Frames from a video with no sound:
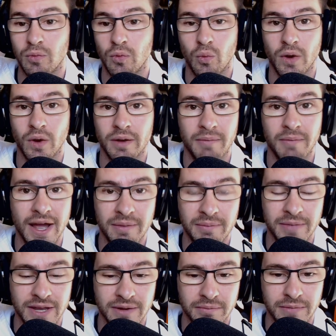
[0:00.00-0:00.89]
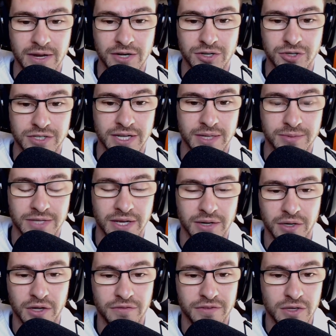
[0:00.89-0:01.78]
one of my major tips. I don't
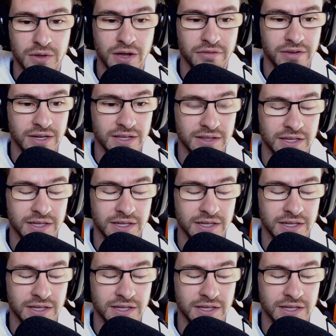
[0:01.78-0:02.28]
know if you have anything